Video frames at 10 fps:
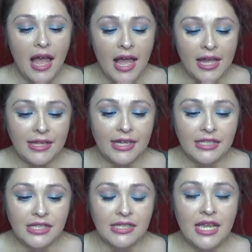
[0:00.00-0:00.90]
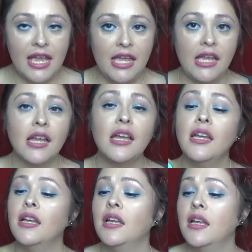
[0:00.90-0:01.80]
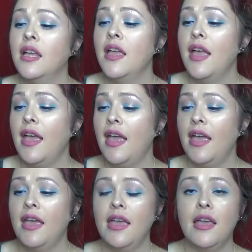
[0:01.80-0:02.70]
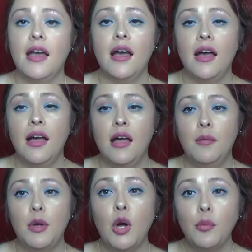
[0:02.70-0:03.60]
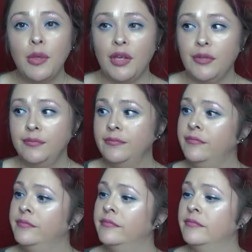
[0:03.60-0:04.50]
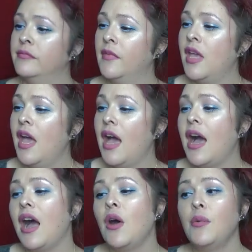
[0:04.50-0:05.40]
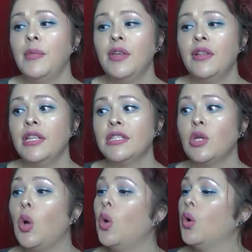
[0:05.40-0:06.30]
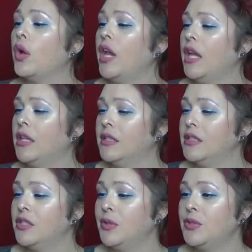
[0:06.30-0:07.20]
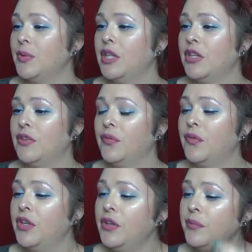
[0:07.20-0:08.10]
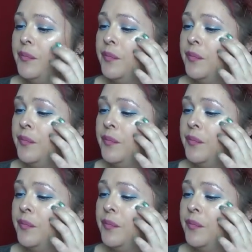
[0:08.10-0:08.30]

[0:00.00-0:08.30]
I like to take a oatmeal. Oatmeal is whole grain, so it's really good for you.